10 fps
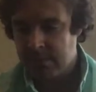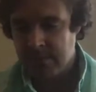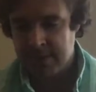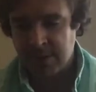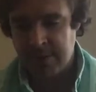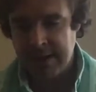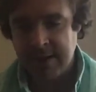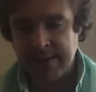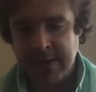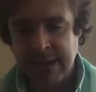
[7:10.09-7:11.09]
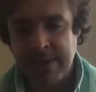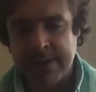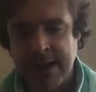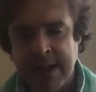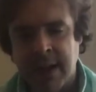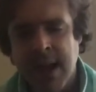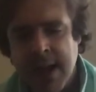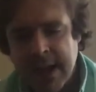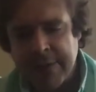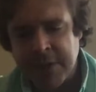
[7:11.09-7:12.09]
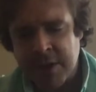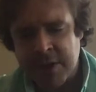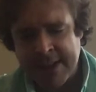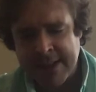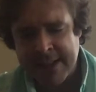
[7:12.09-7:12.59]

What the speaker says: So this is going to be exciting. If the Justice